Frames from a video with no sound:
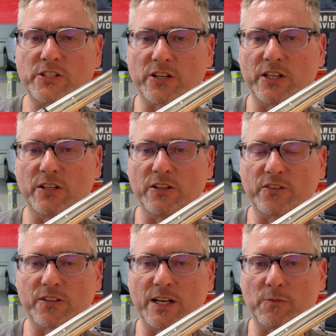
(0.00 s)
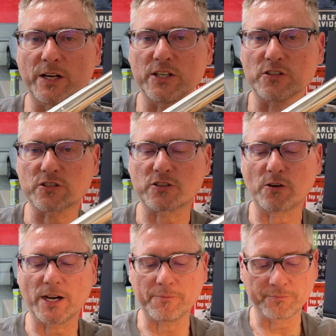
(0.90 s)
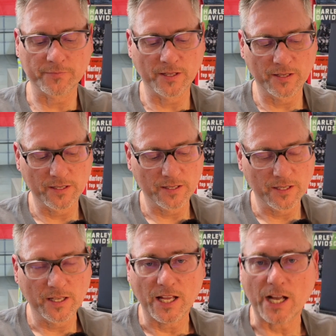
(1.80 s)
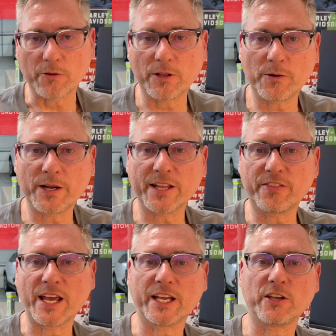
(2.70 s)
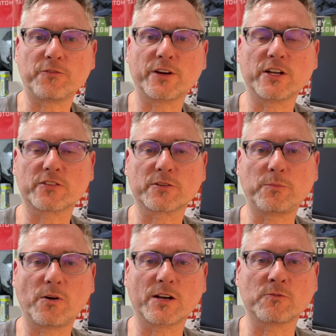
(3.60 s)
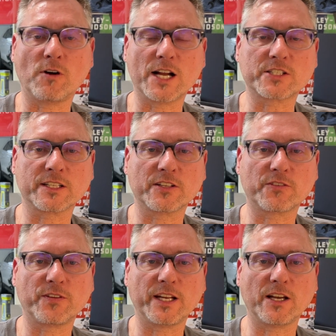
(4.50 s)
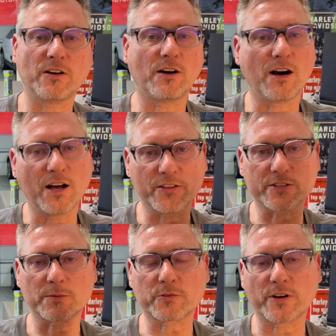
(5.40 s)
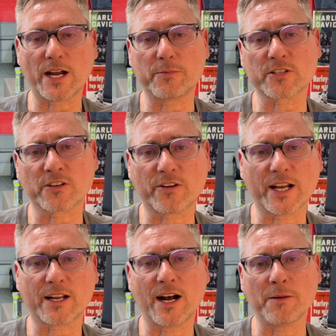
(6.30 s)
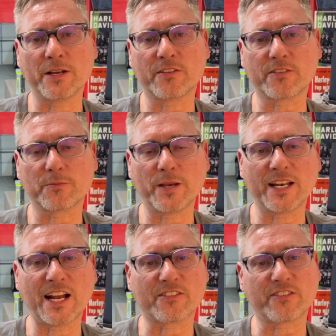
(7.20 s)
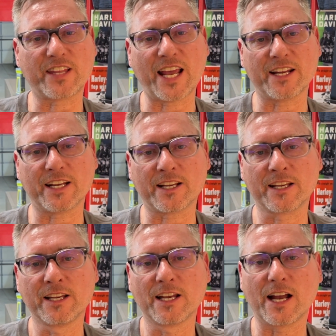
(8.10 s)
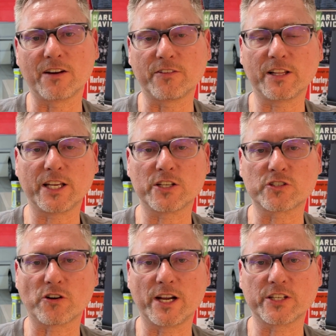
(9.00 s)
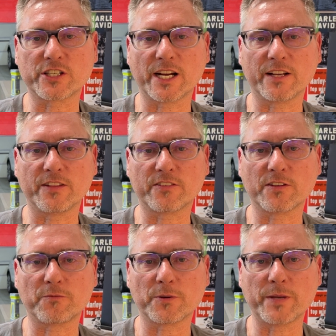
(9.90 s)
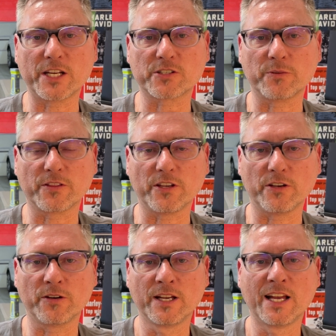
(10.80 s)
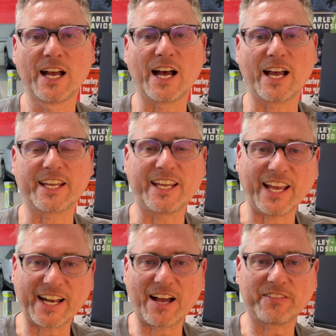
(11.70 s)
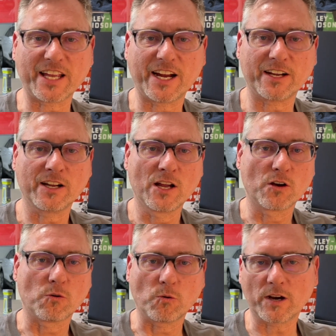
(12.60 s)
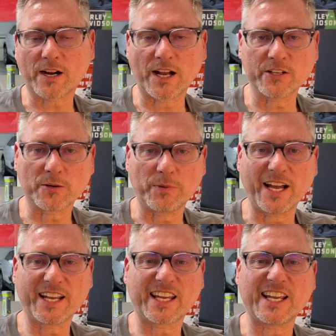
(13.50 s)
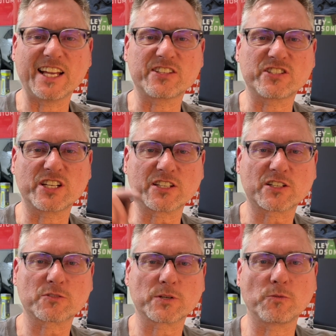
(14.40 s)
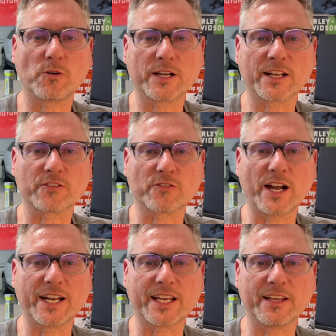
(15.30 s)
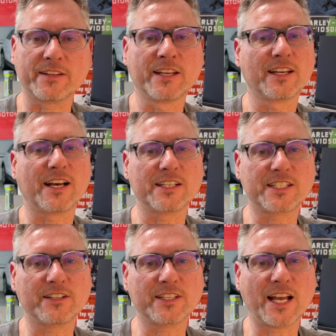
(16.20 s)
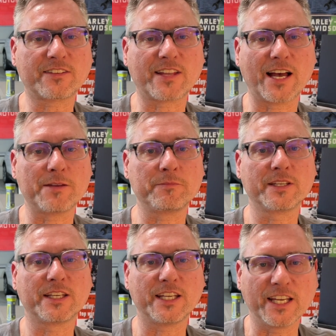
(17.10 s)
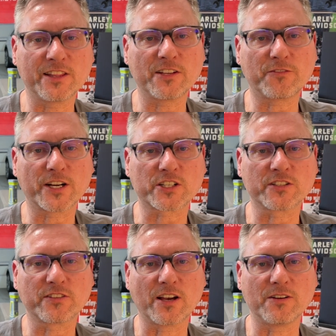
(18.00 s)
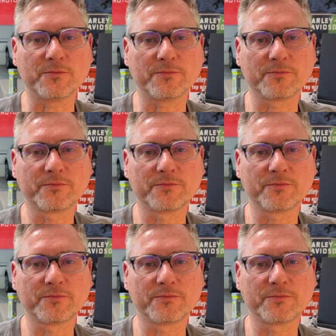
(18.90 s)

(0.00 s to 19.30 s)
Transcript: sure you loosen it when you store it. I really wanna thank you for your support in watching this video. All the subscribers and great comments has been outstanding. I really enjoyed sharing this information with you. Uh, get out there, work on your bike. It's just as rewarding as riding it. Until next time, in the friction zone.